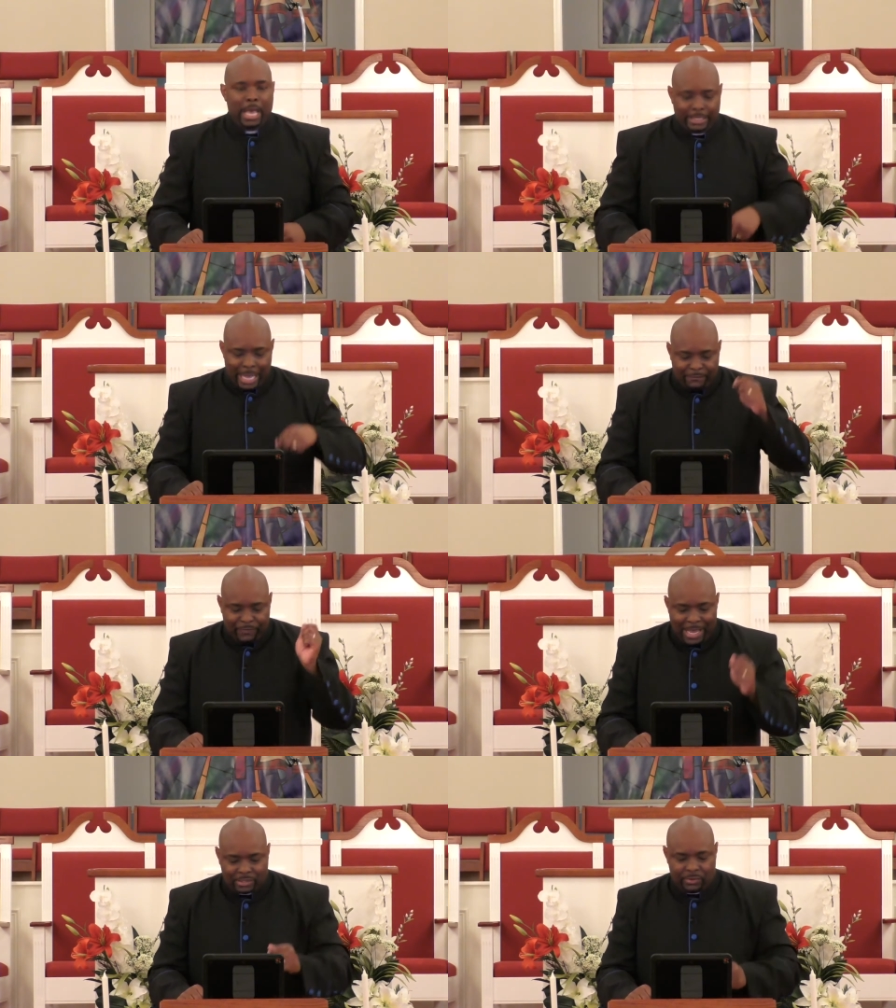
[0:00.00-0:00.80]
and that
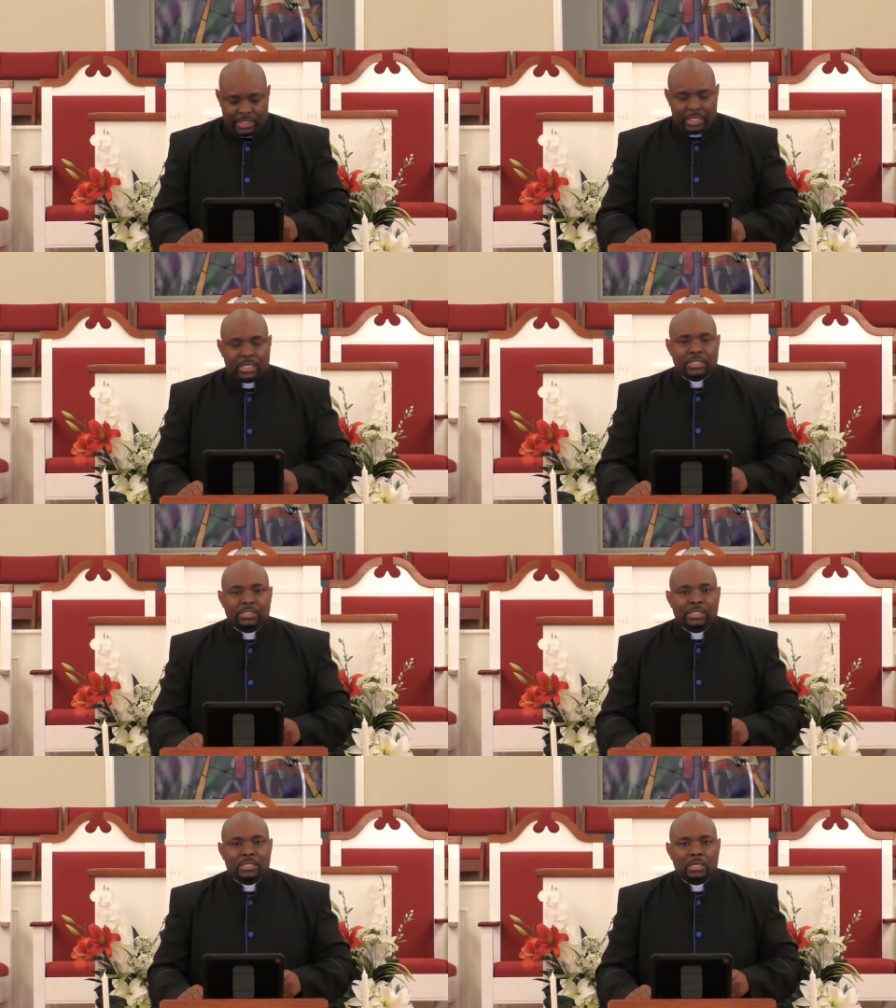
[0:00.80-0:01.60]
factor
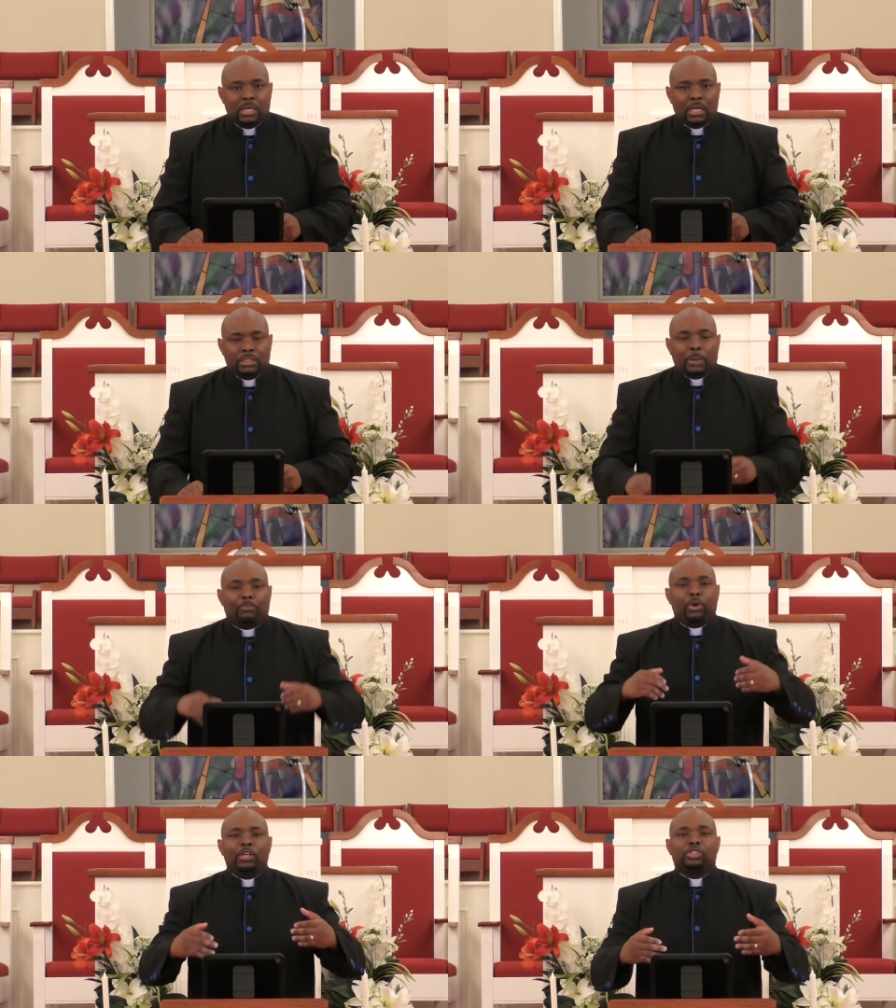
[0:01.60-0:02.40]
is the
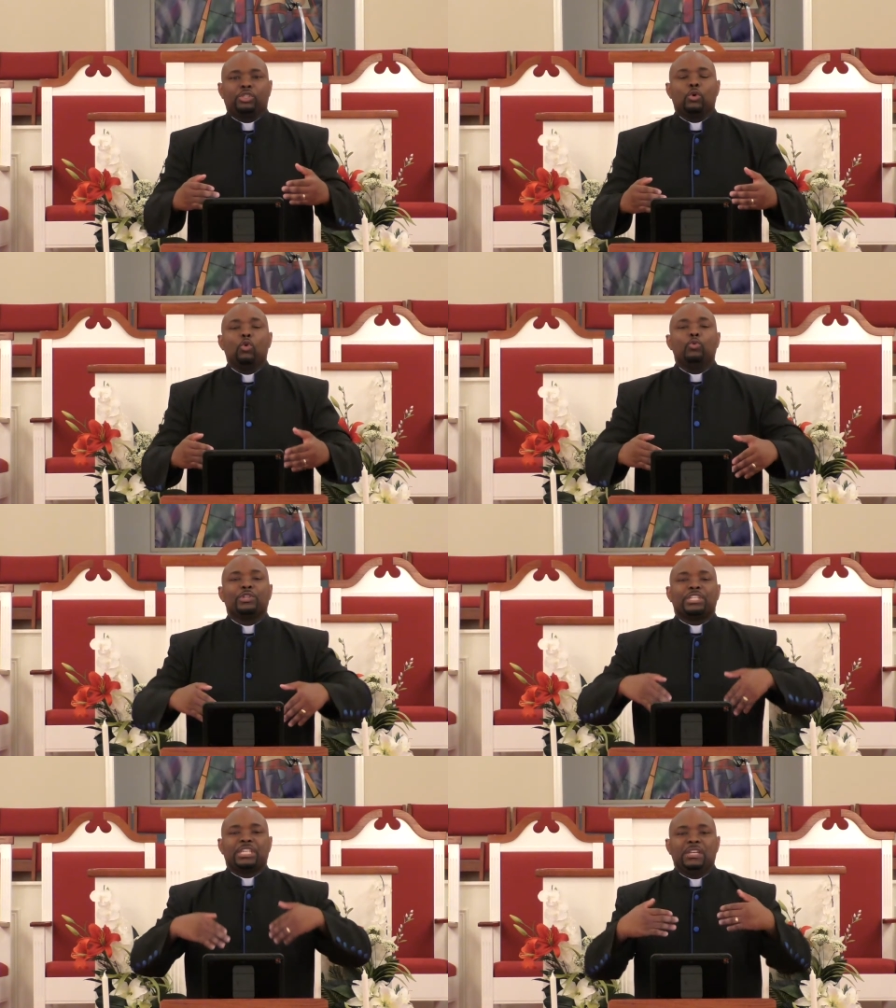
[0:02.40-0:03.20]
person who
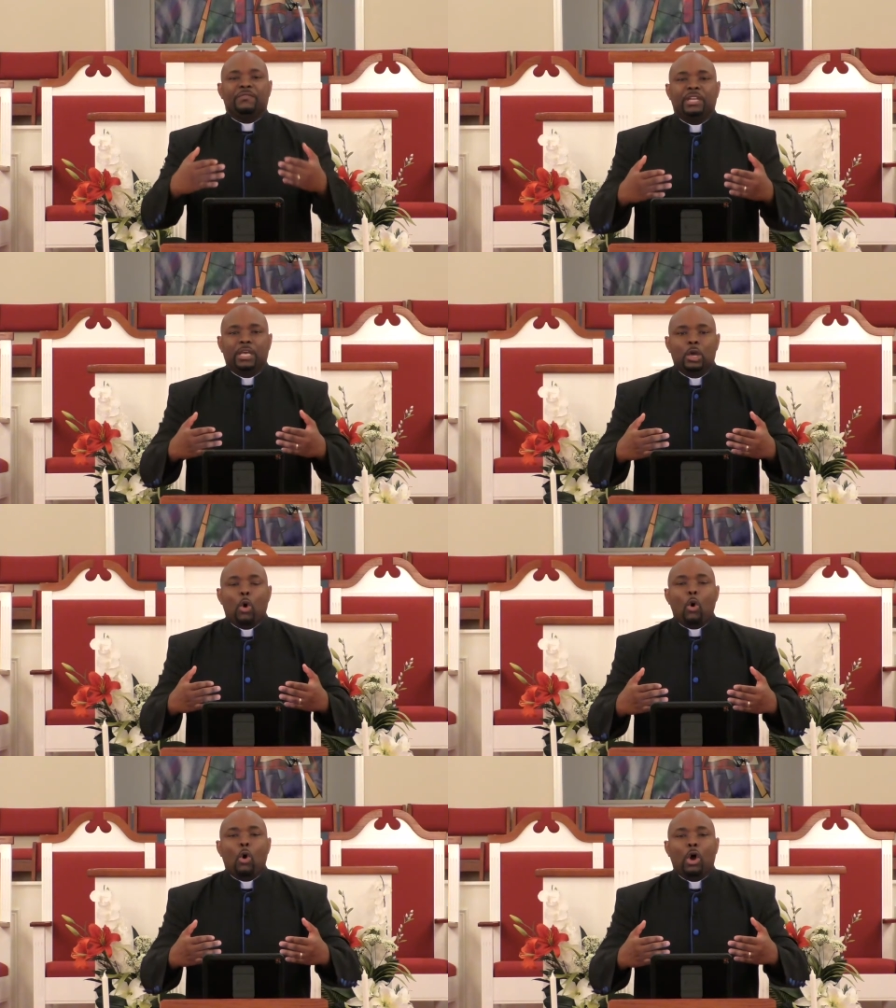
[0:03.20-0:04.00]
receiving it,
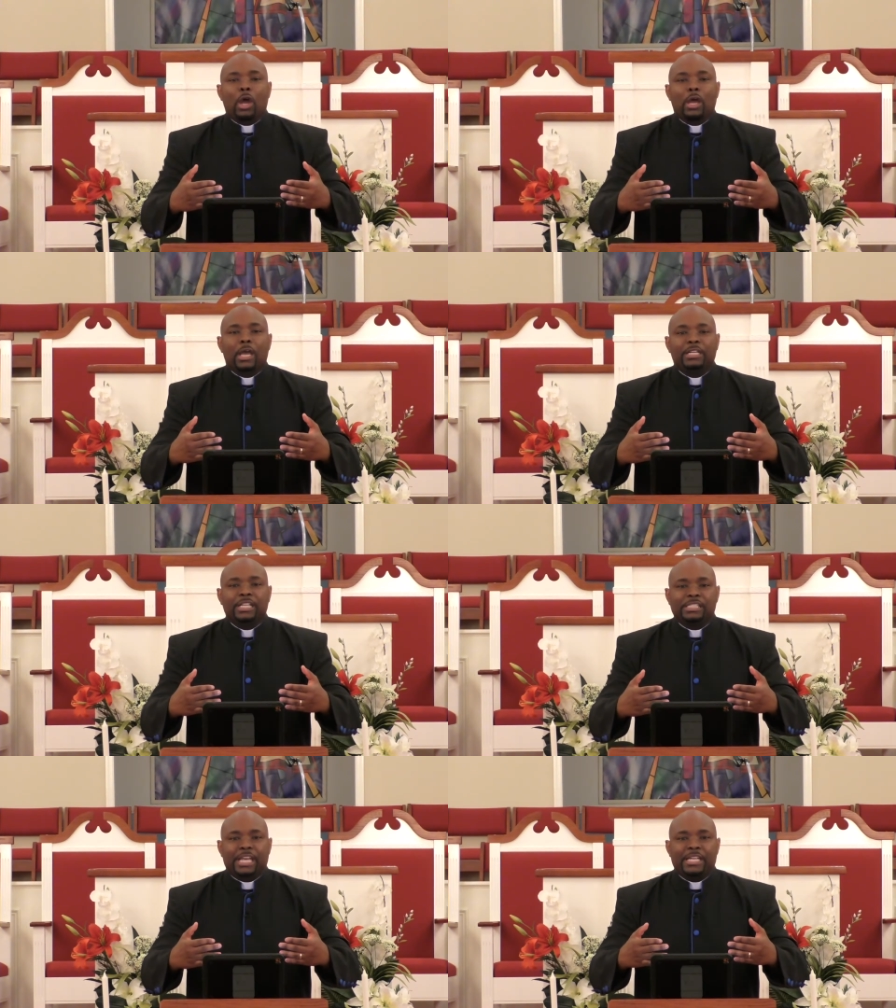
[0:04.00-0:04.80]
or in
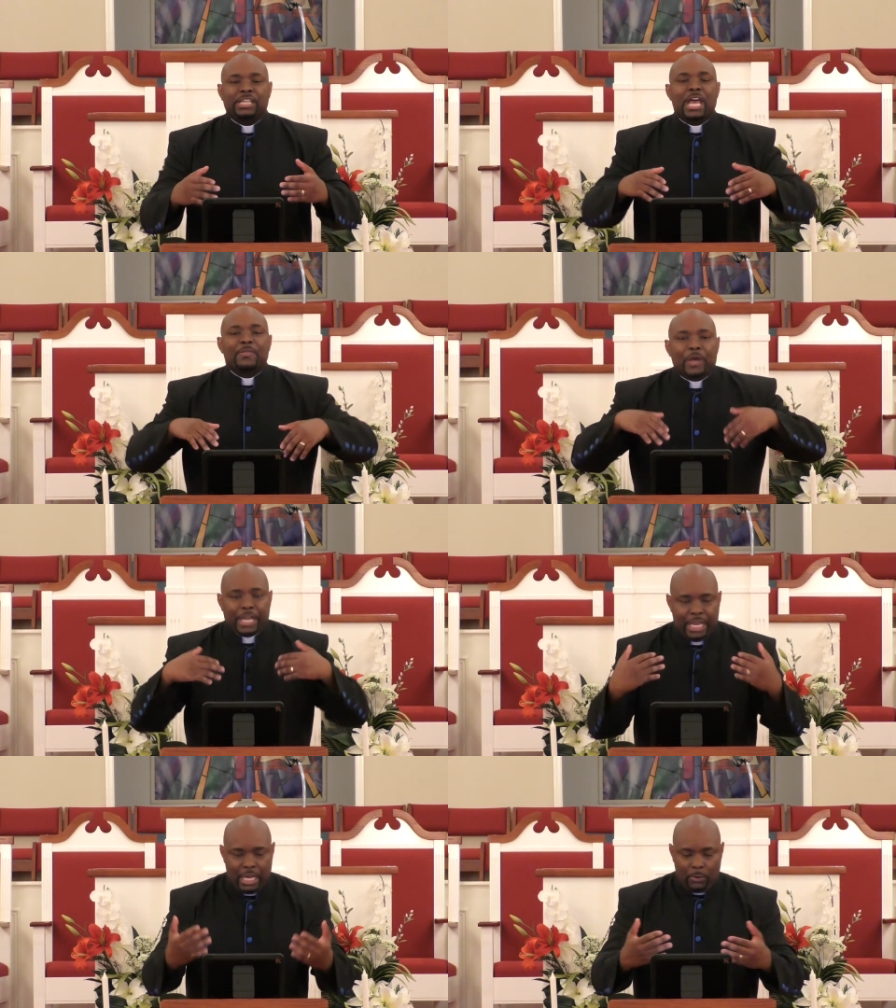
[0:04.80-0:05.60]
this case, the
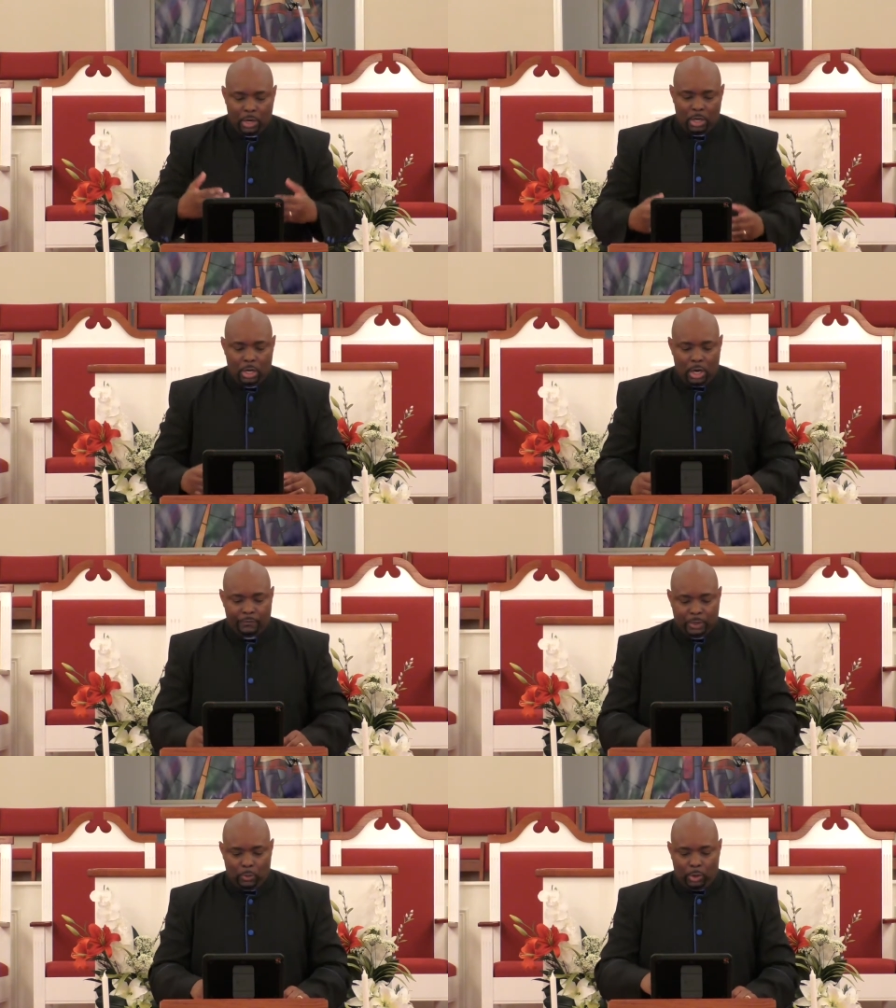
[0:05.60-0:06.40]
hearer
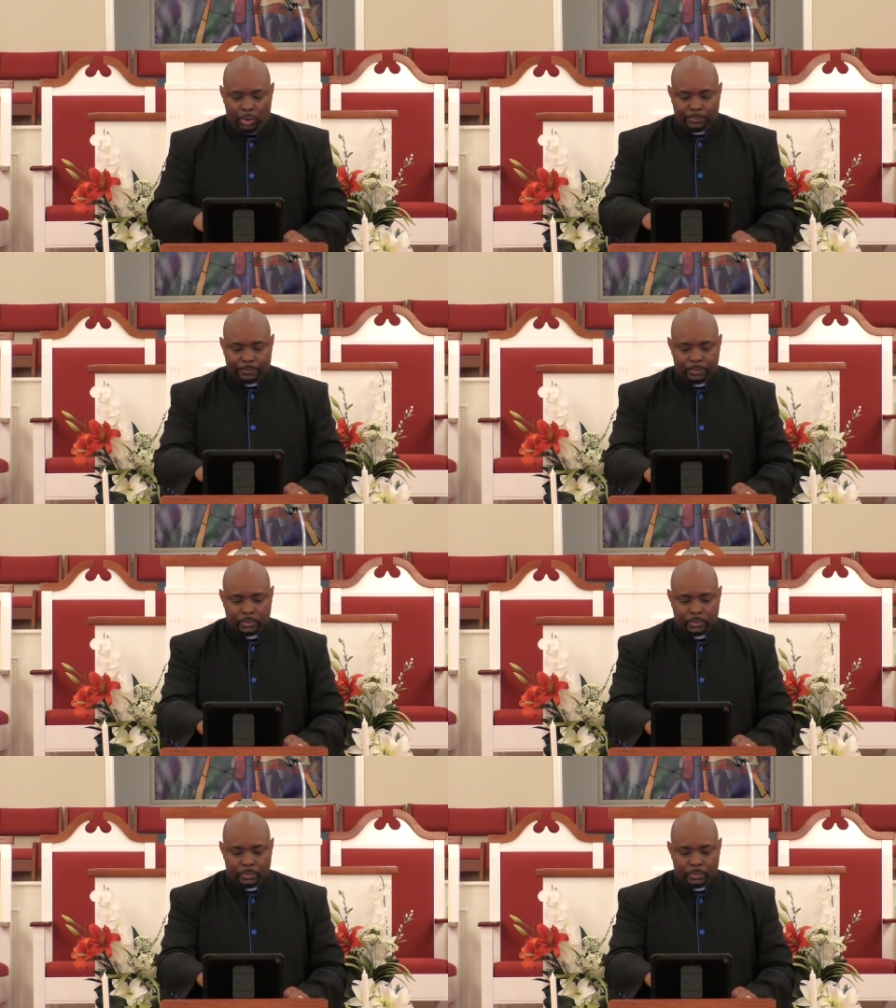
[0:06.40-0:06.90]
of the word.